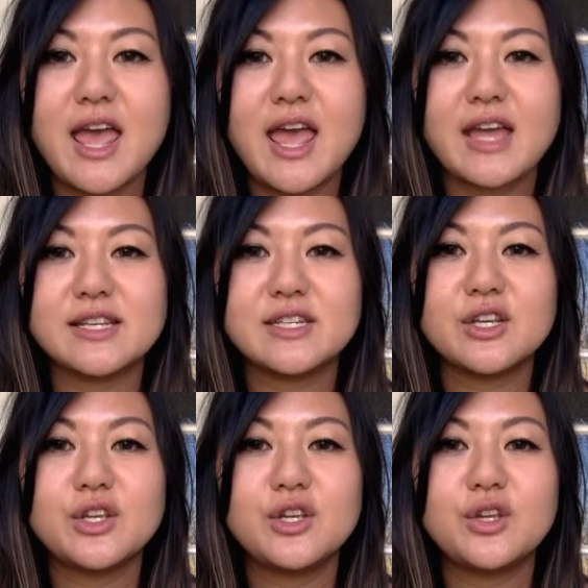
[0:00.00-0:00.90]

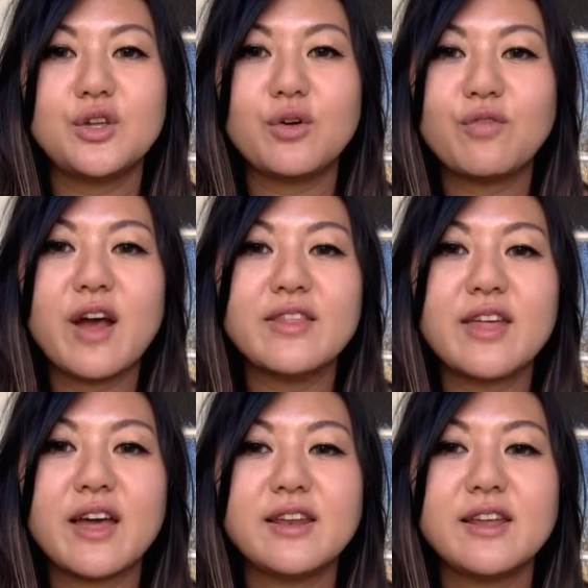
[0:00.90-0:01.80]
And you'll find
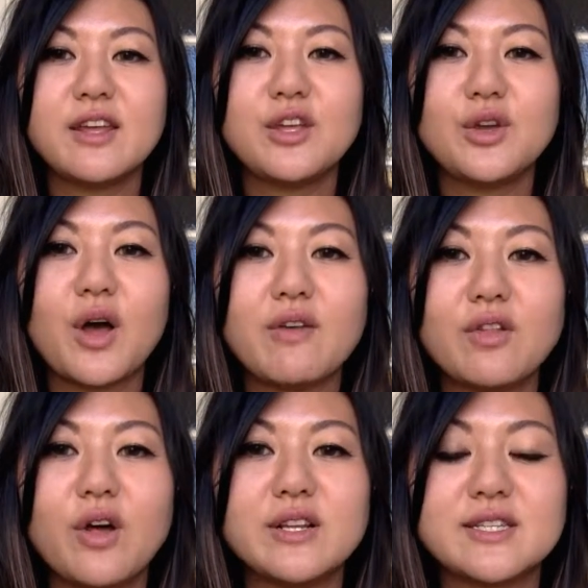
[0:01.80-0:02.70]
that you'll have a
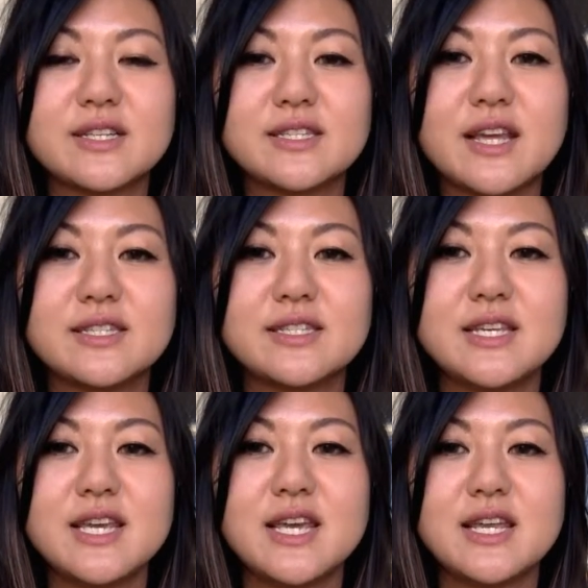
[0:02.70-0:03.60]
lot of success
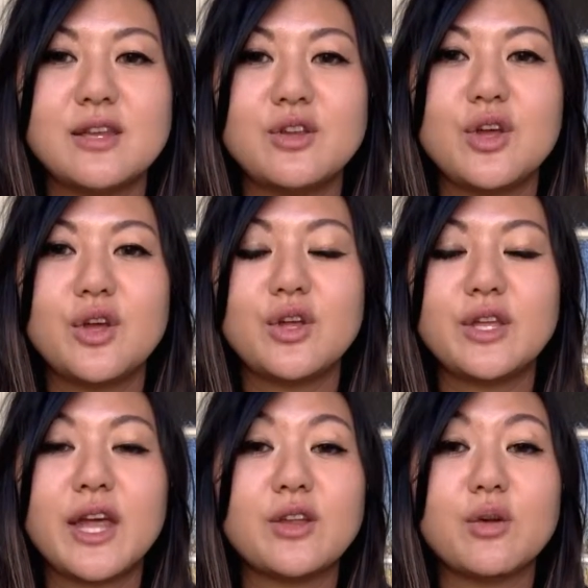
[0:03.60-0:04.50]
in
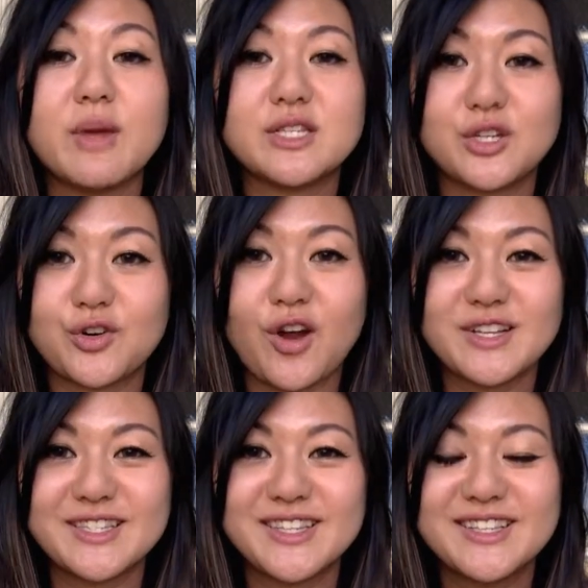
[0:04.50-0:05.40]
getting your message
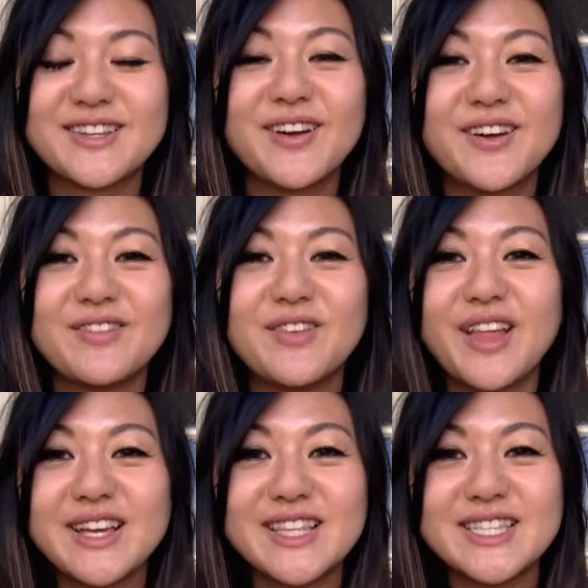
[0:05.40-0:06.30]
across. So if you
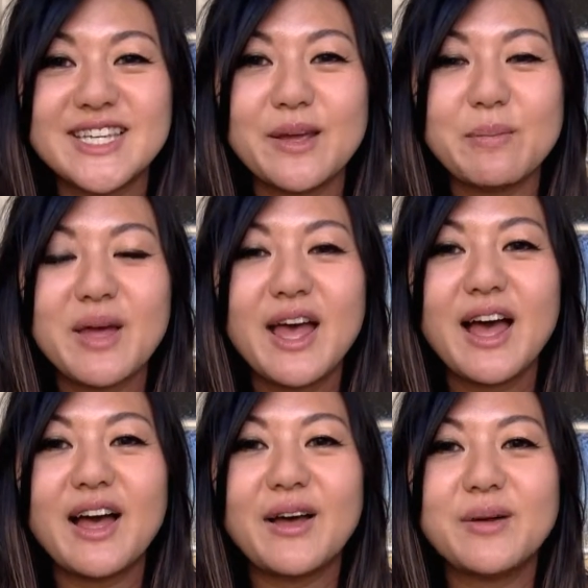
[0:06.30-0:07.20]
like this tip,
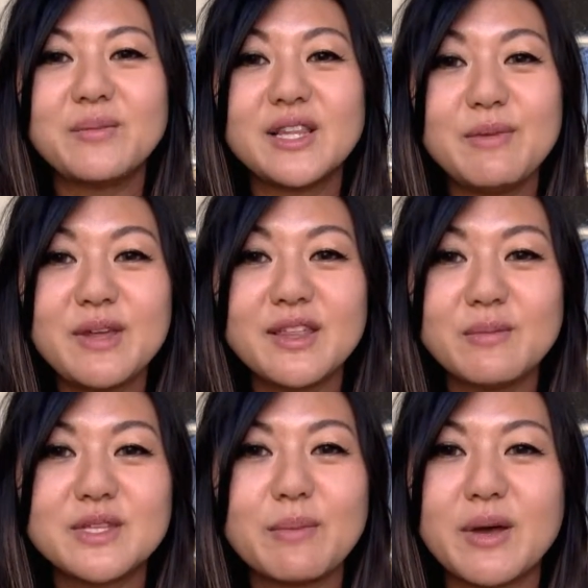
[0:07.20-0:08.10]
leave me a
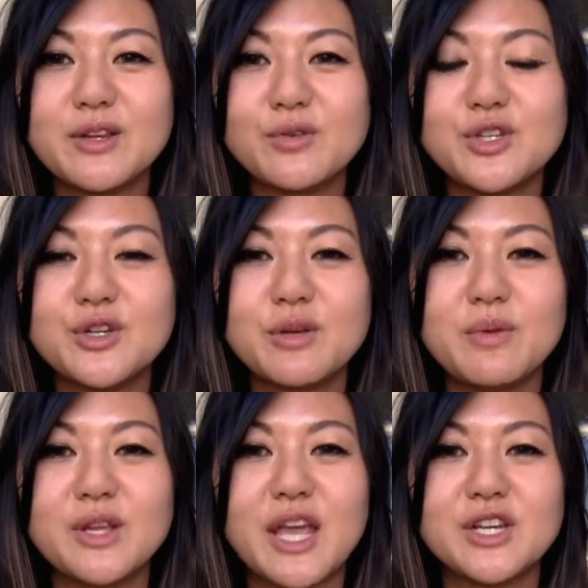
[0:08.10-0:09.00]
thumbs up. I don't do
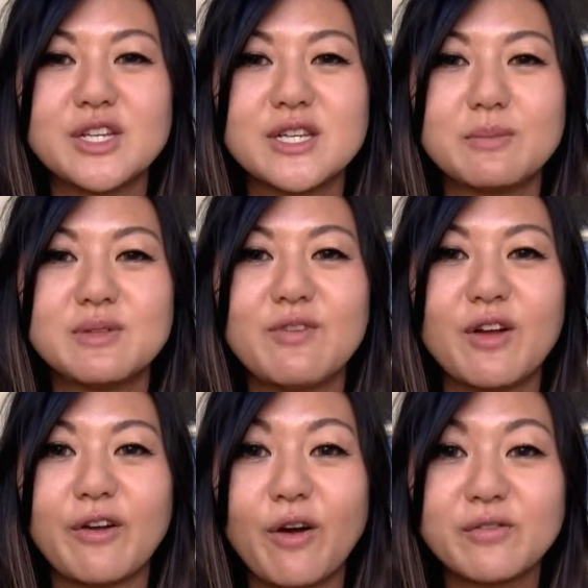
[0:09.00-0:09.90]
communication tips
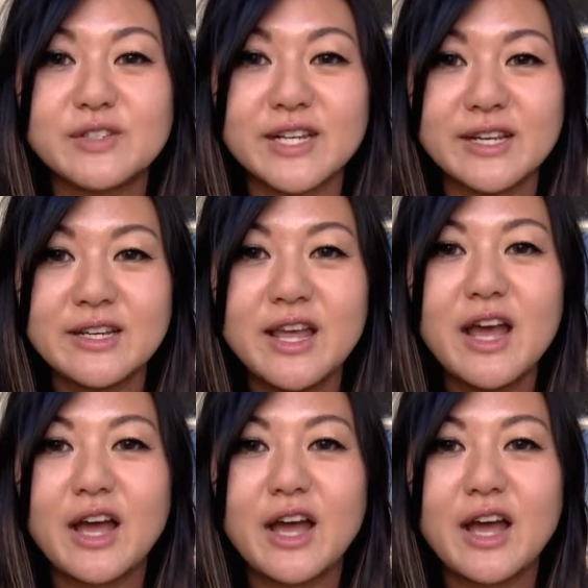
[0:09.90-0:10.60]
very often.